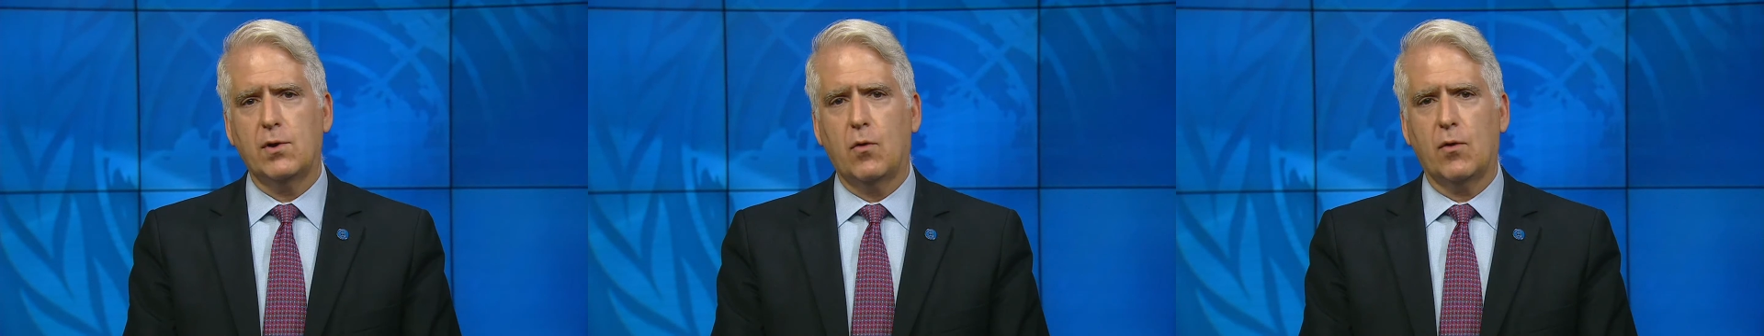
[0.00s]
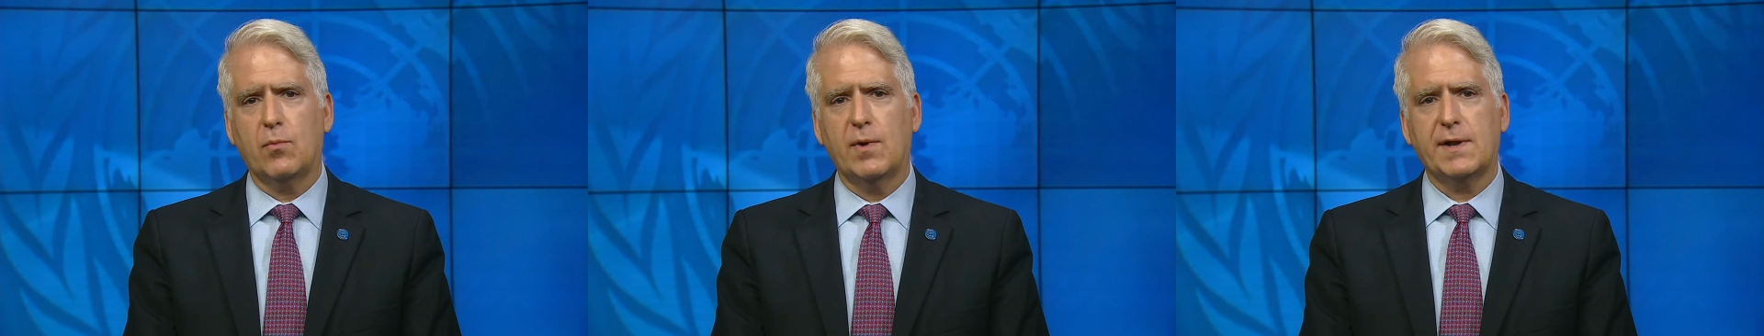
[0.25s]

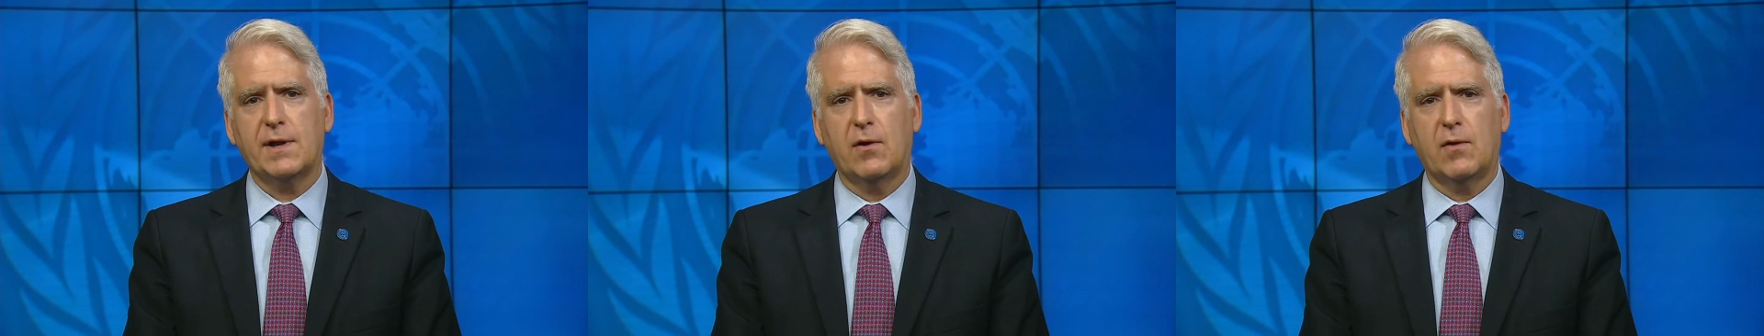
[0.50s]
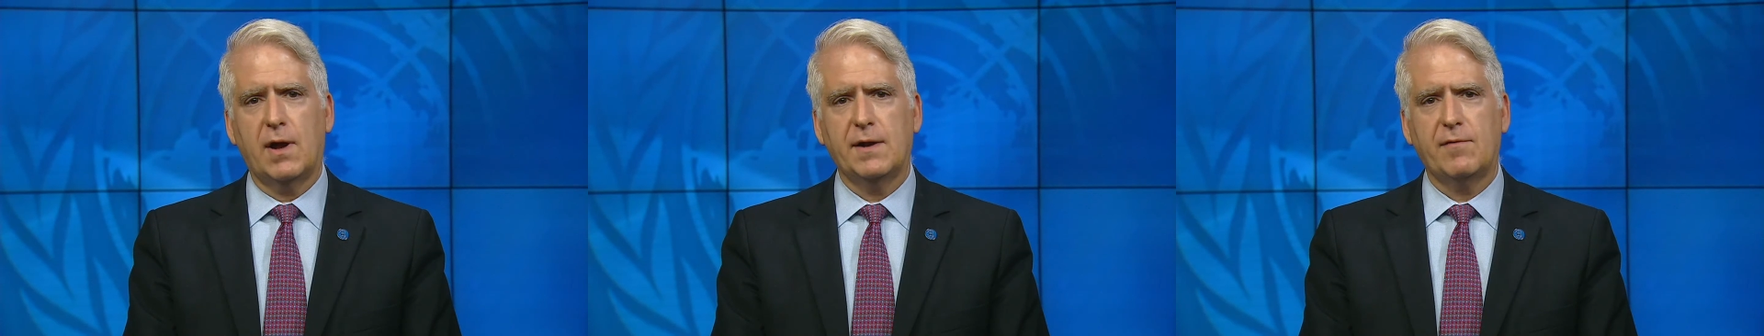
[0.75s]
Northwest
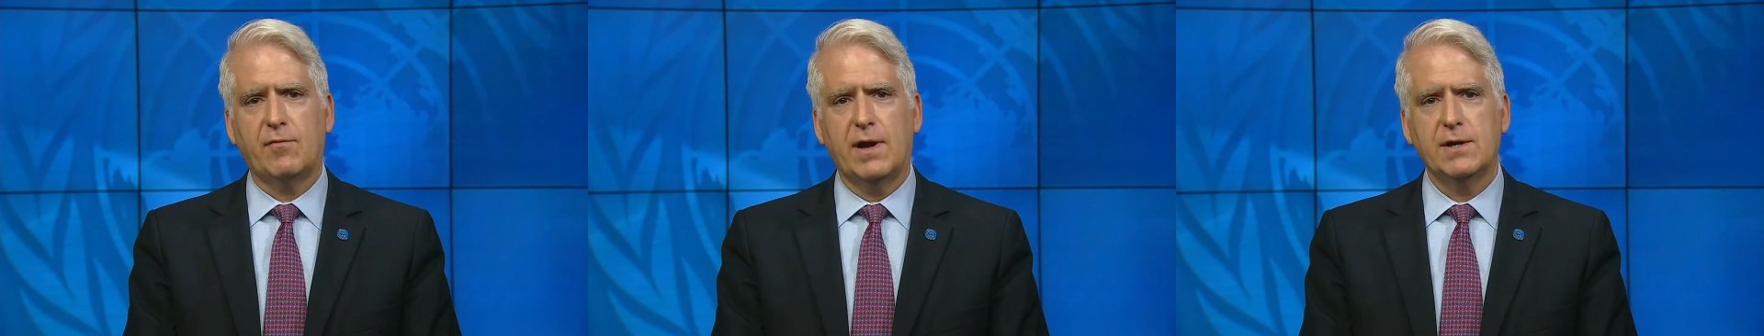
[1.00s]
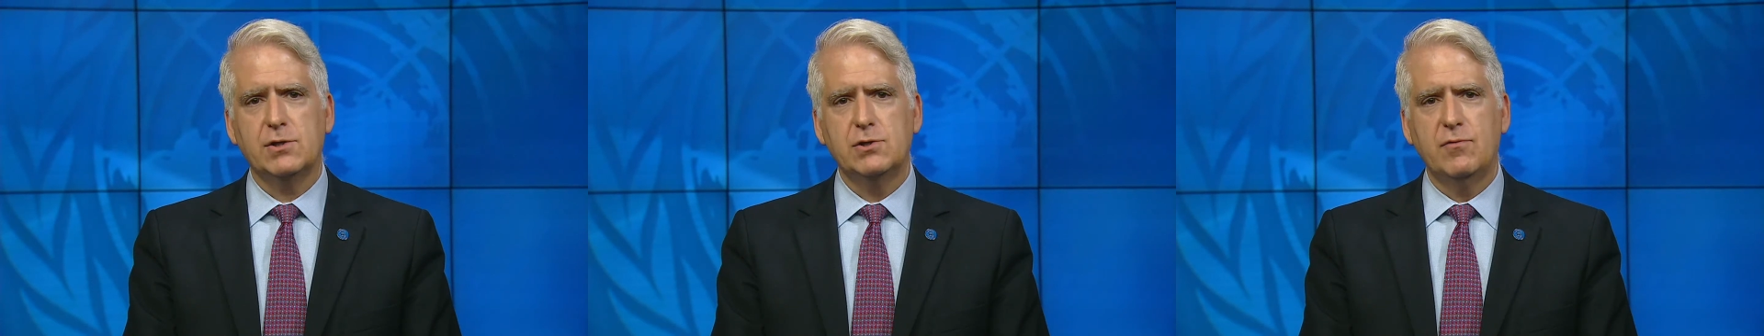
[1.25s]
Airlines
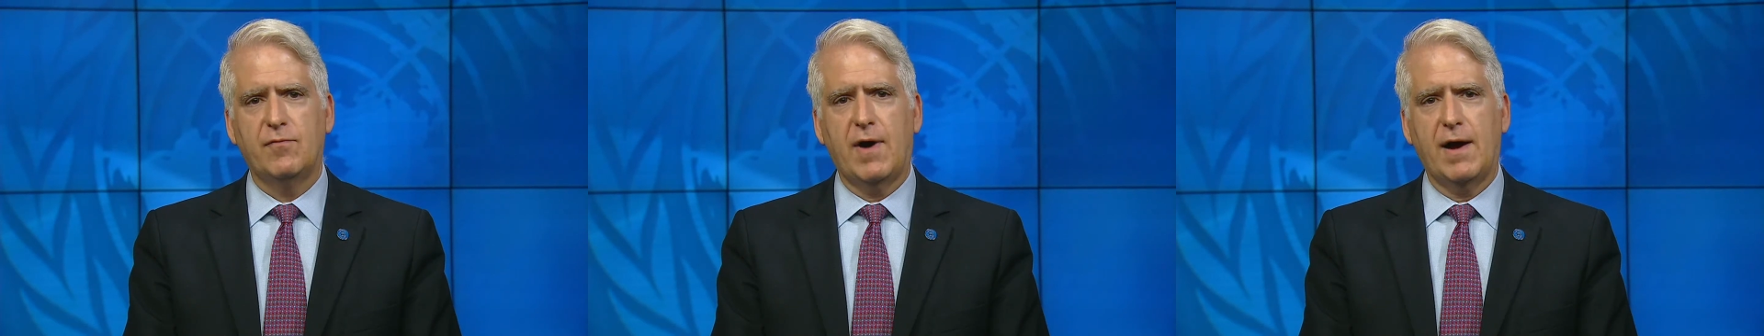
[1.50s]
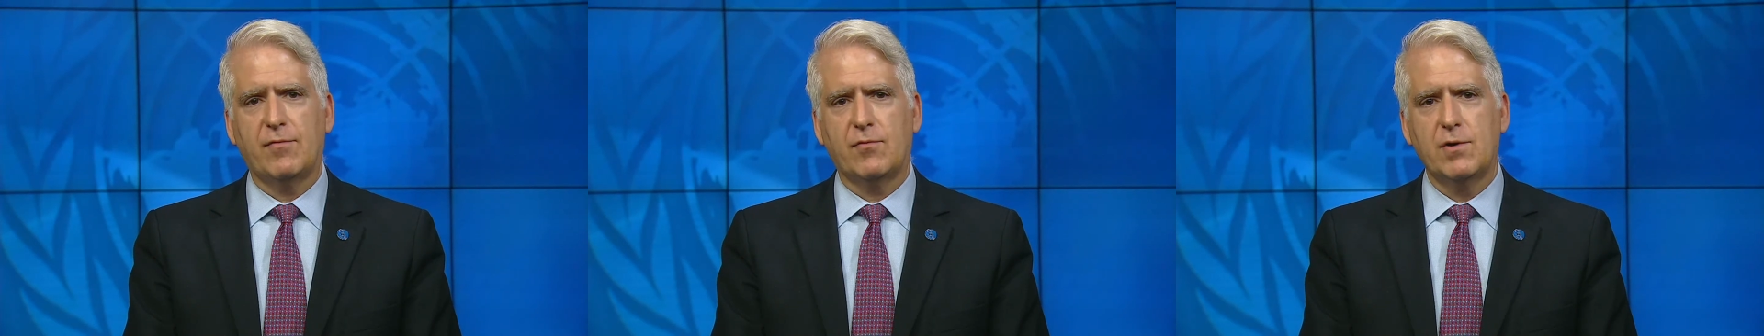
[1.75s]
Flight
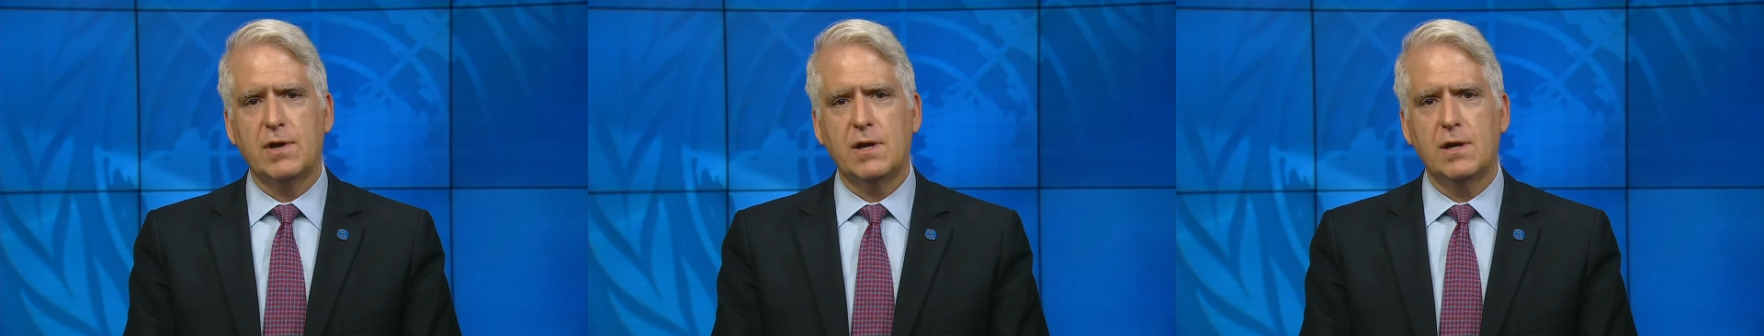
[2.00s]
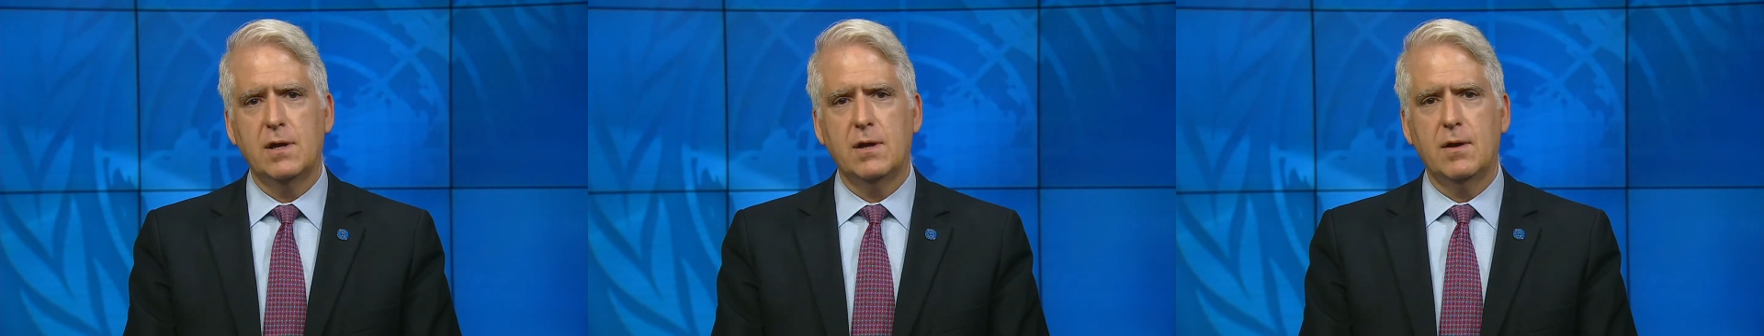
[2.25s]

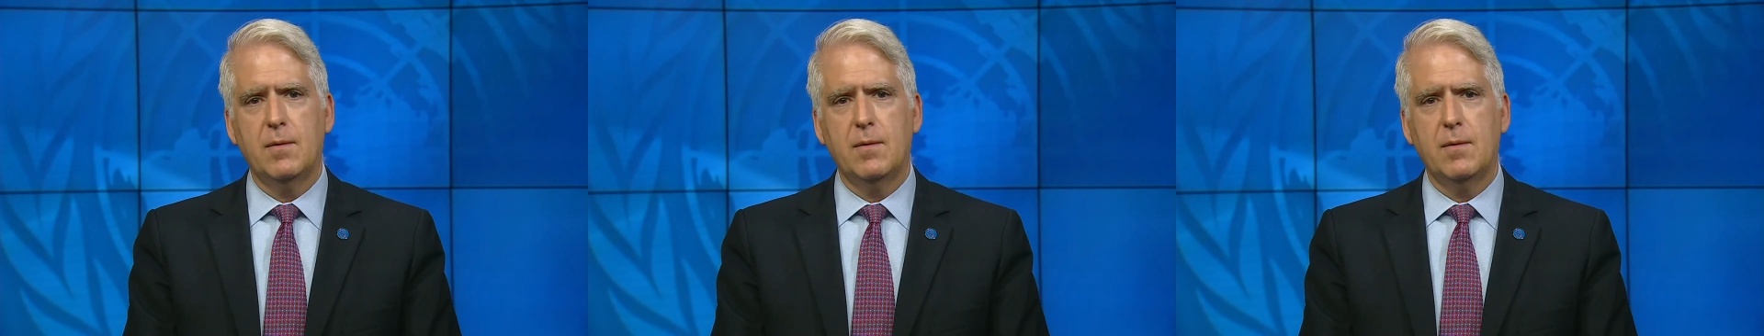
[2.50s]
253,